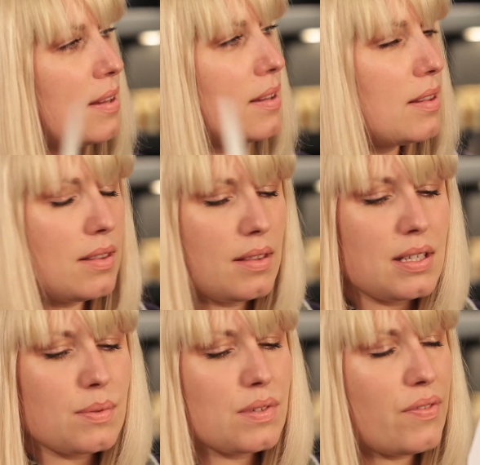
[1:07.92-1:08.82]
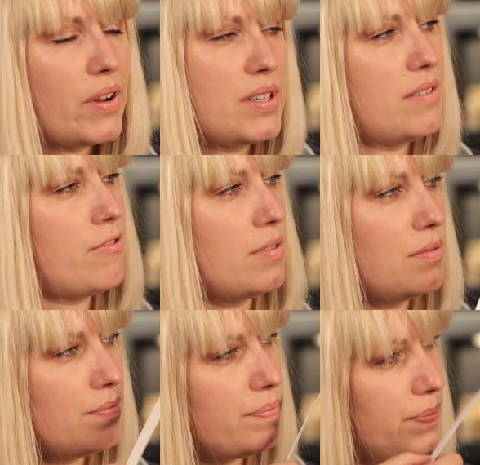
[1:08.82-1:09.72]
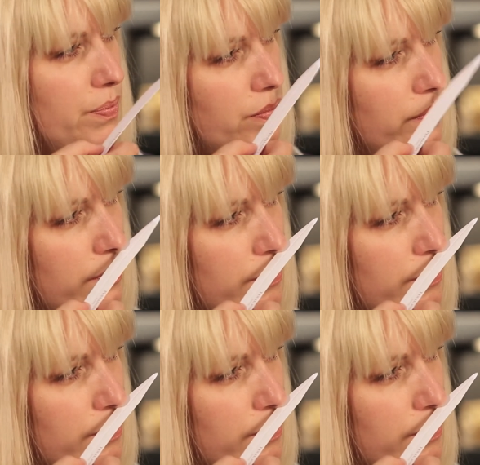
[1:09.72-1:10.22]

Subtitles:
fragrance, what's important to you, if you want